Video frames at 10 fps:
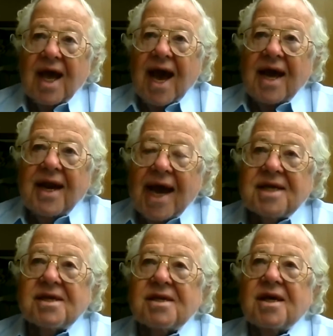
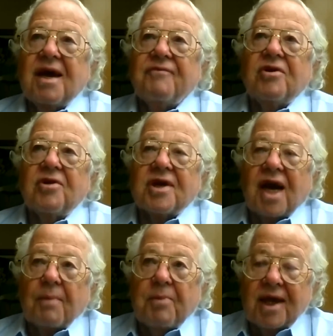Annex, if you look it
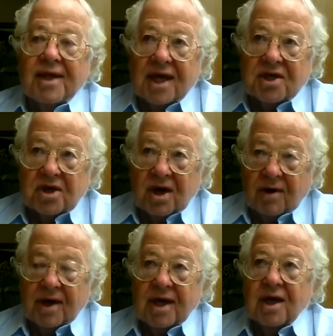up in a
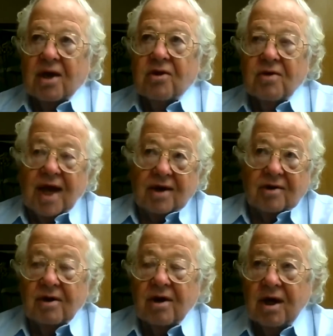dictionary, and you can do that
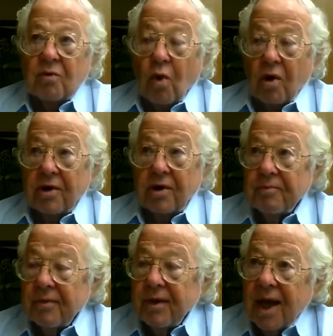on in Word,
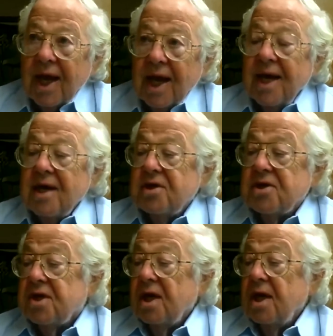is